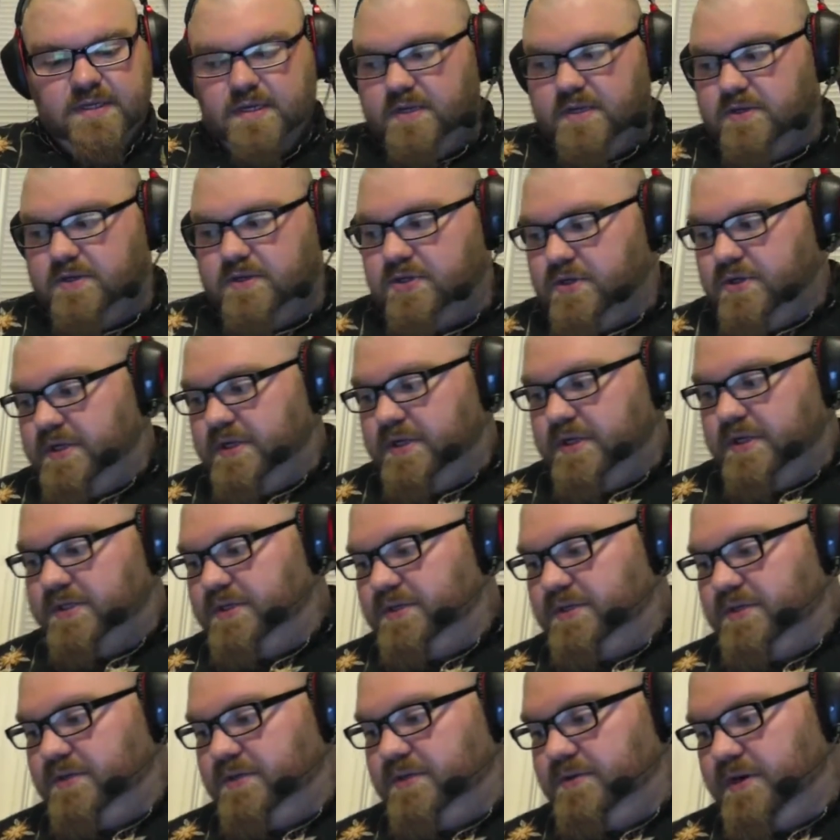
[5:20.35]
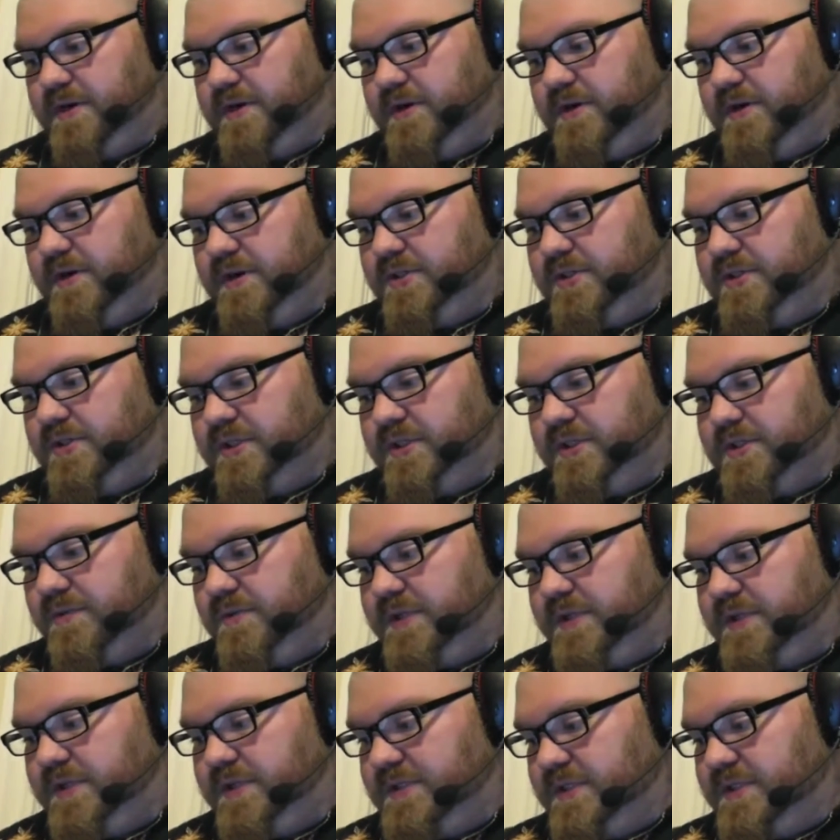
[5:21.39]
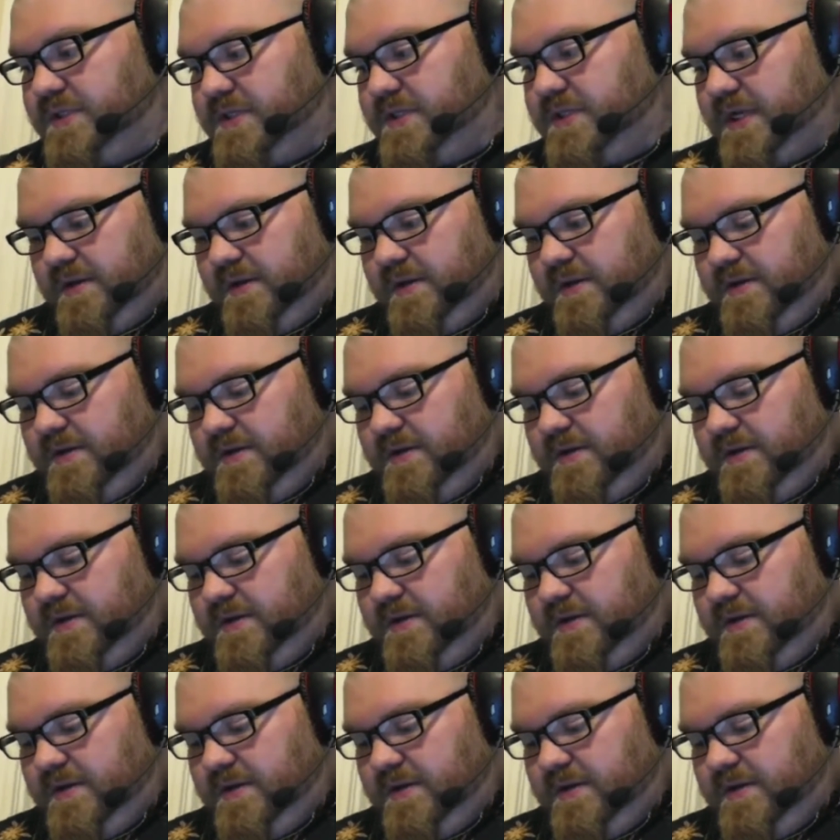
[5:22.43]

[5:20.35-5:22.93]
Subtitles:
I'll show that to you here in just 1 second.